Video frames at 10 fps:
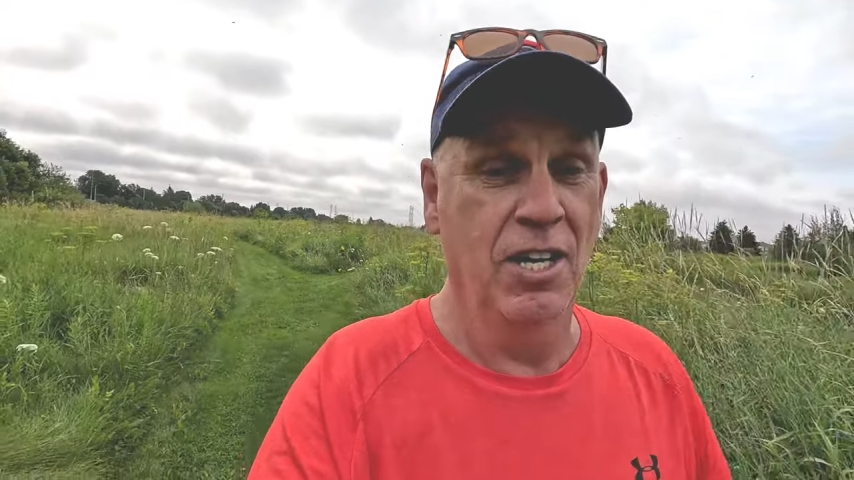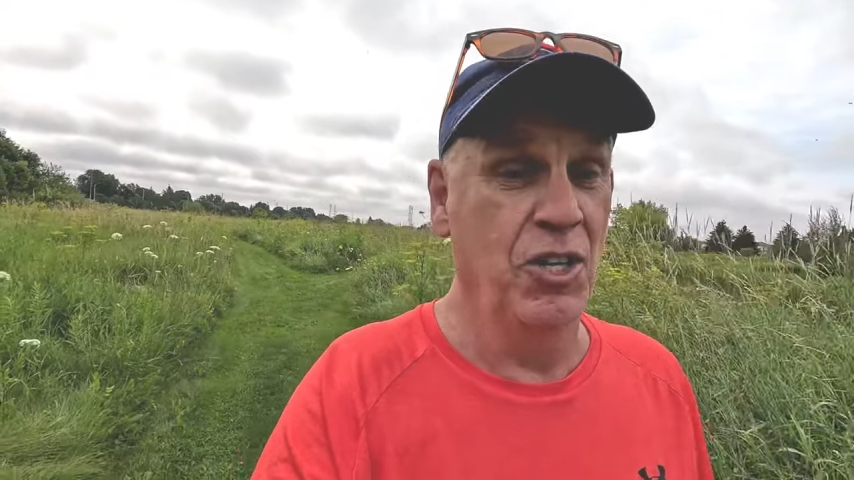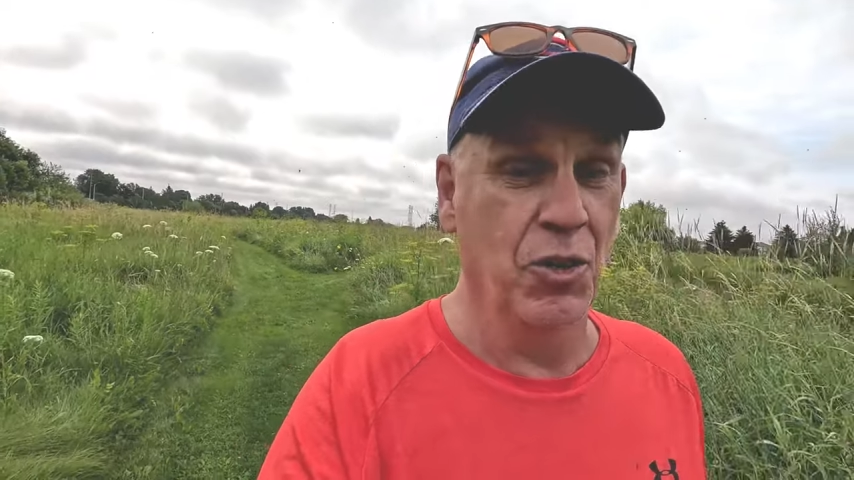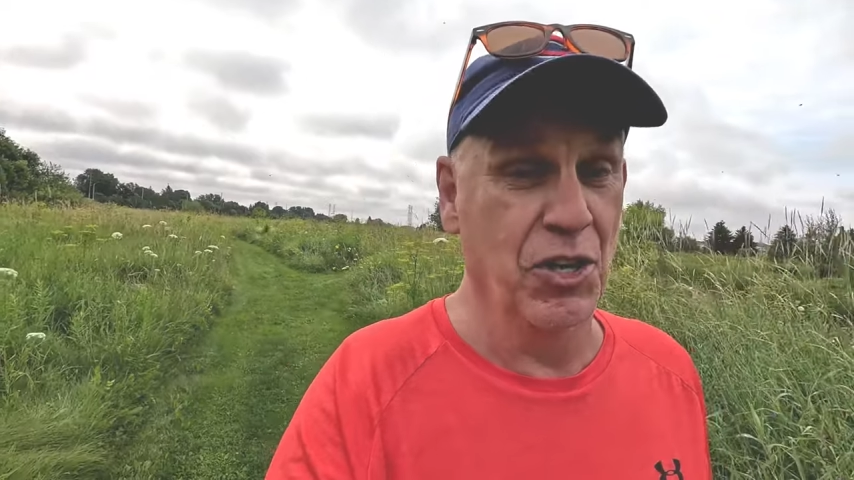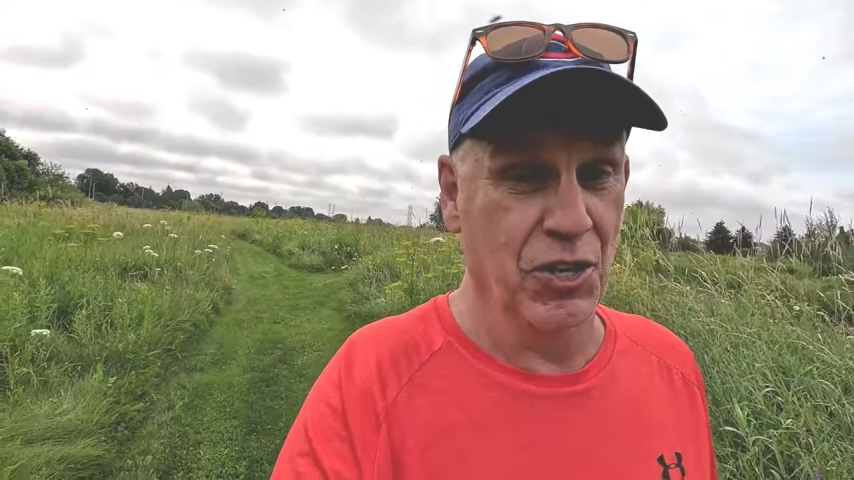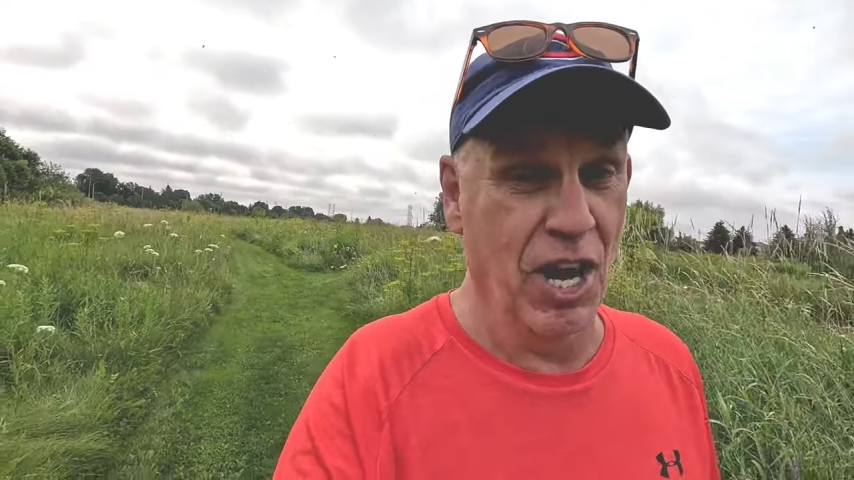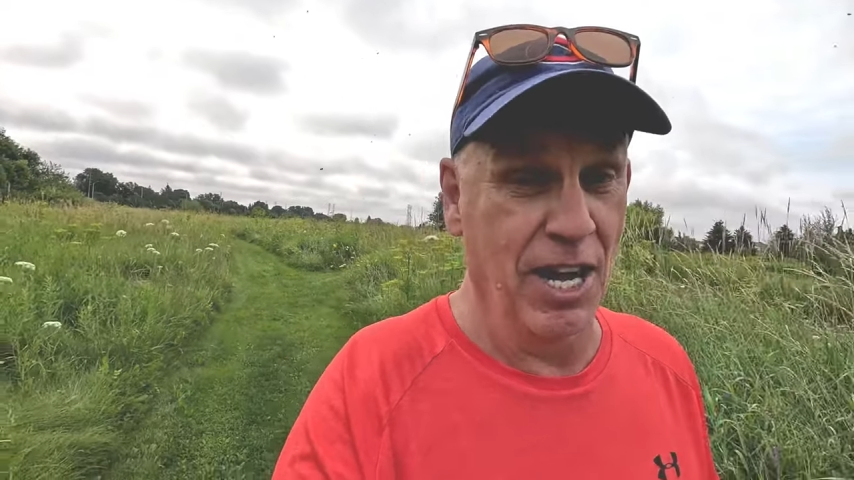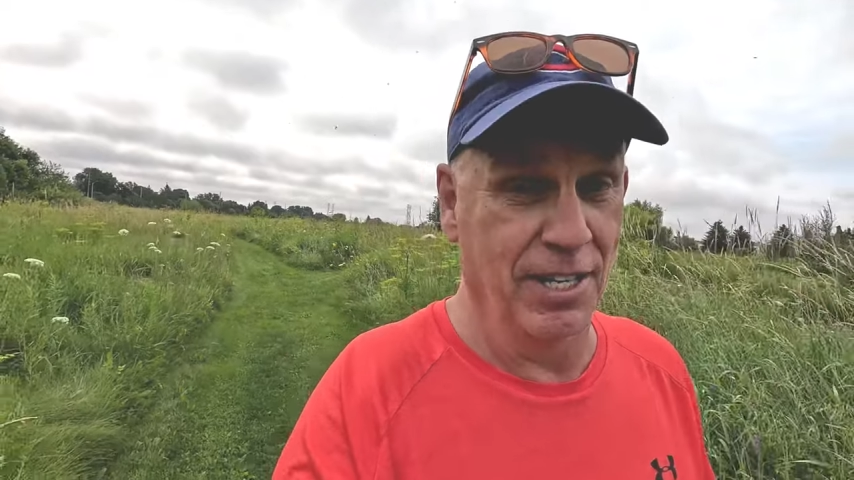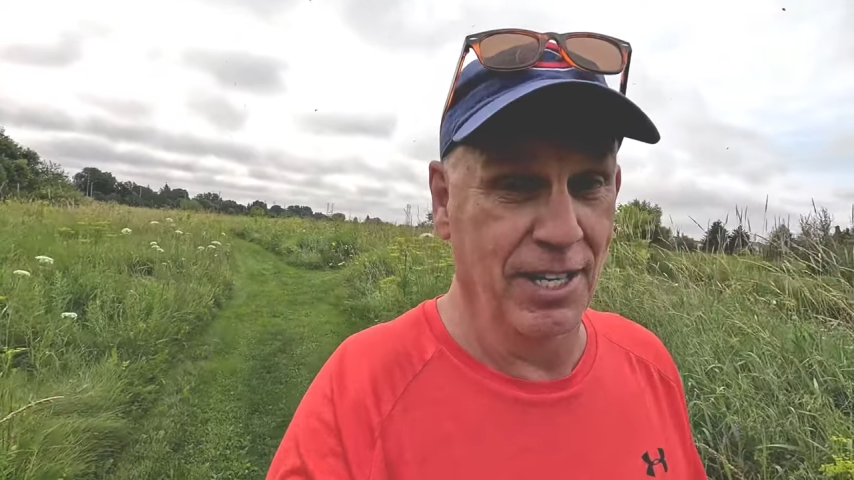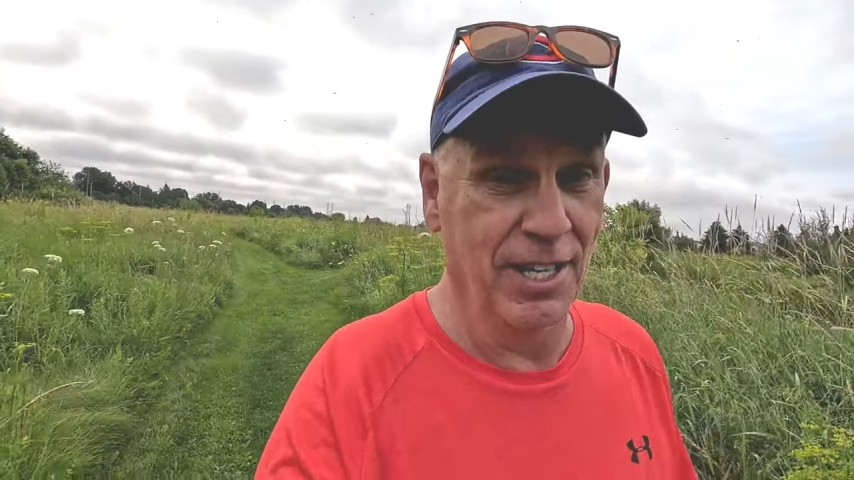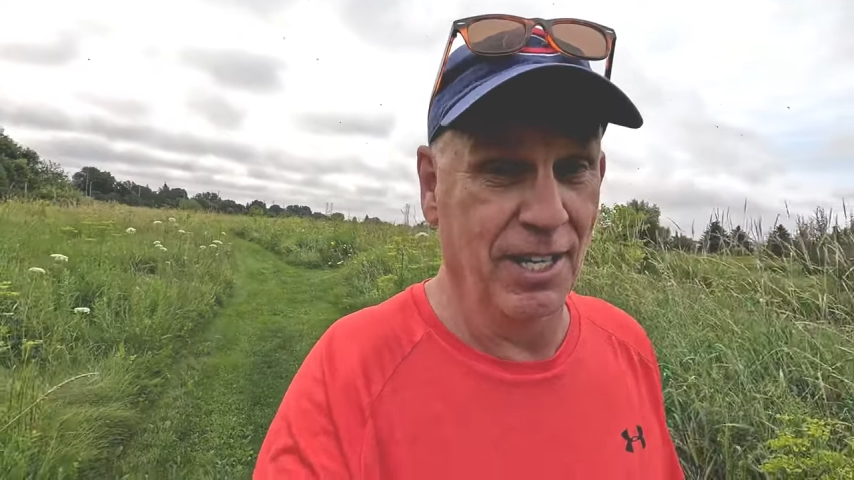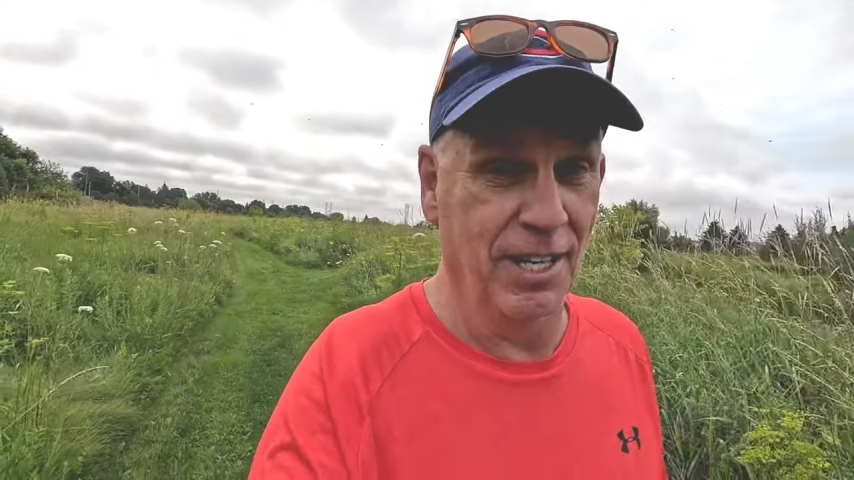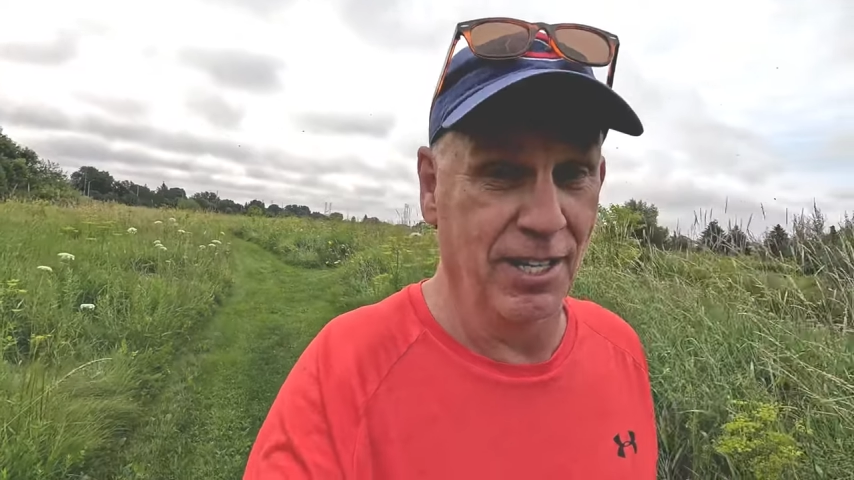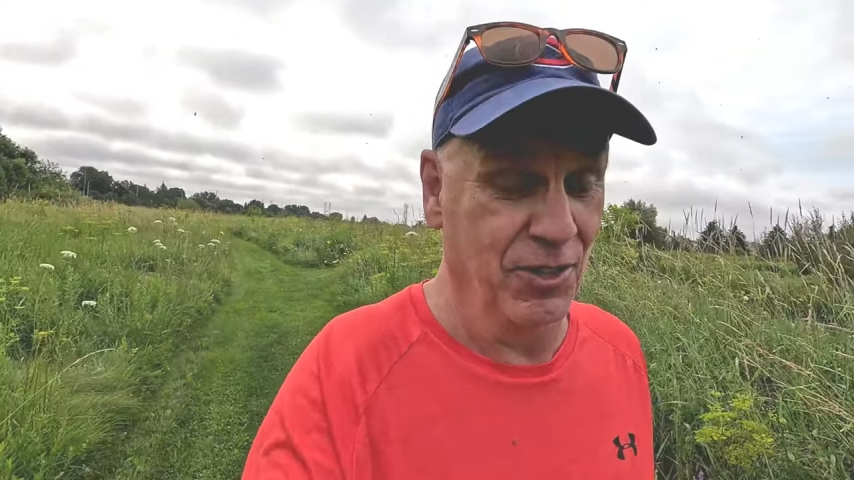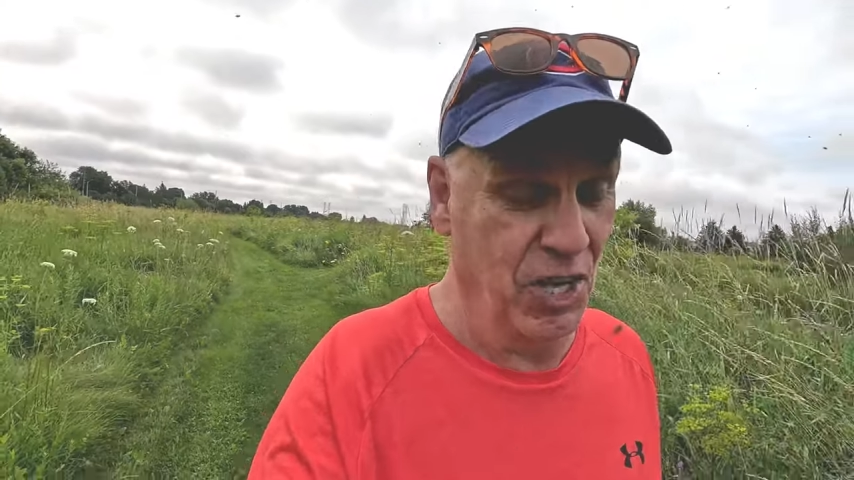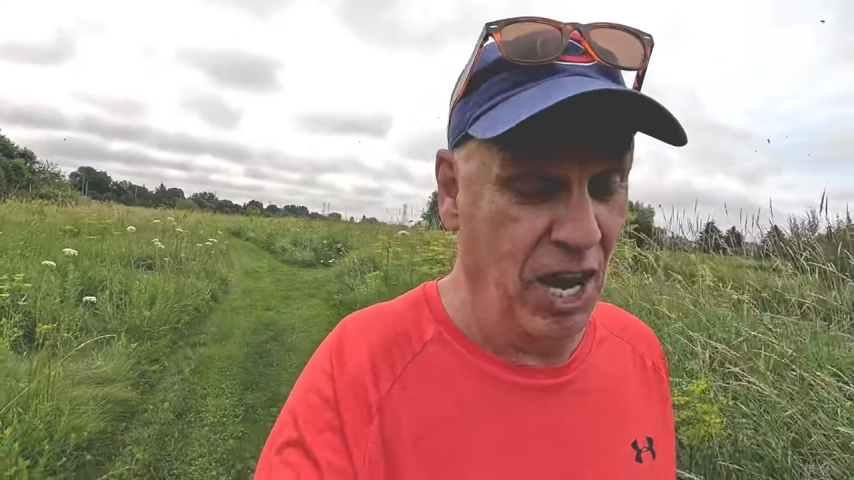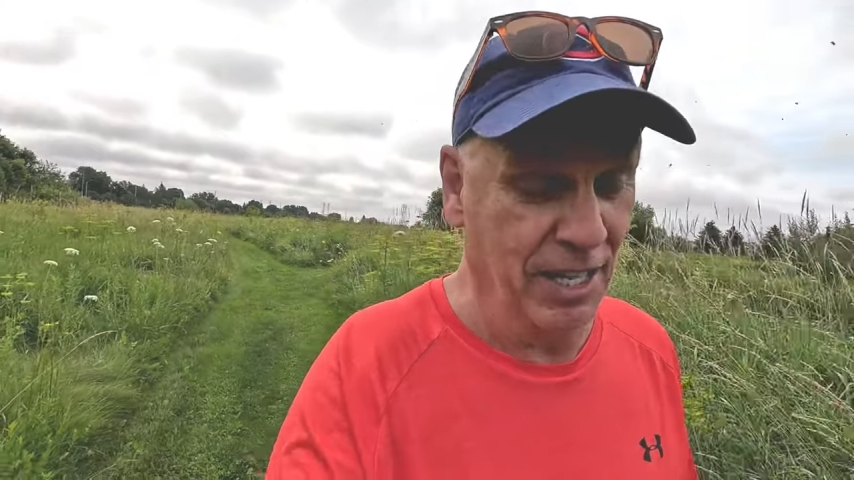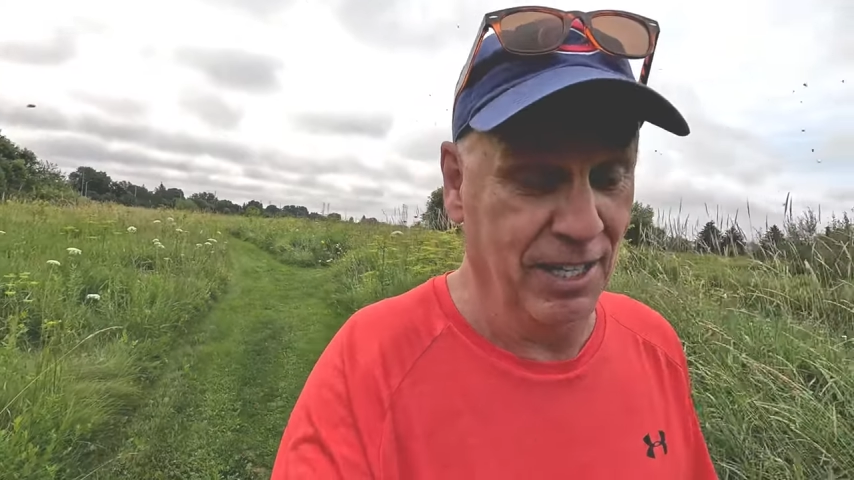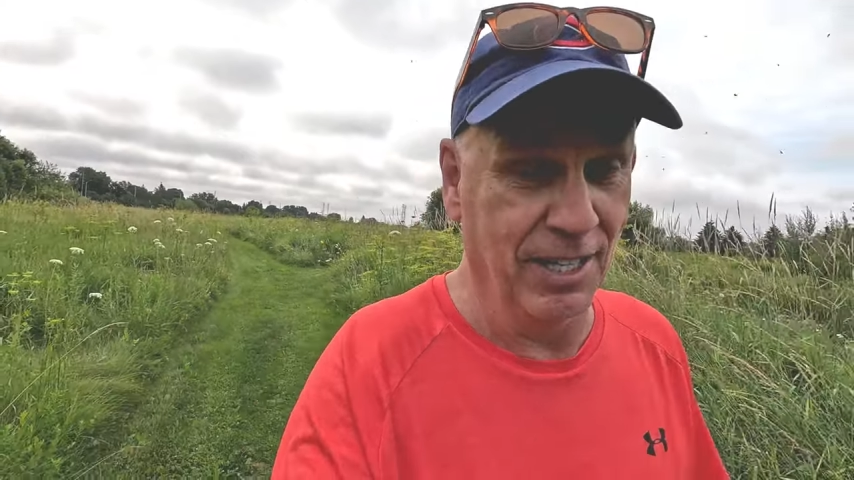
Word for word: No, you're not. You're not.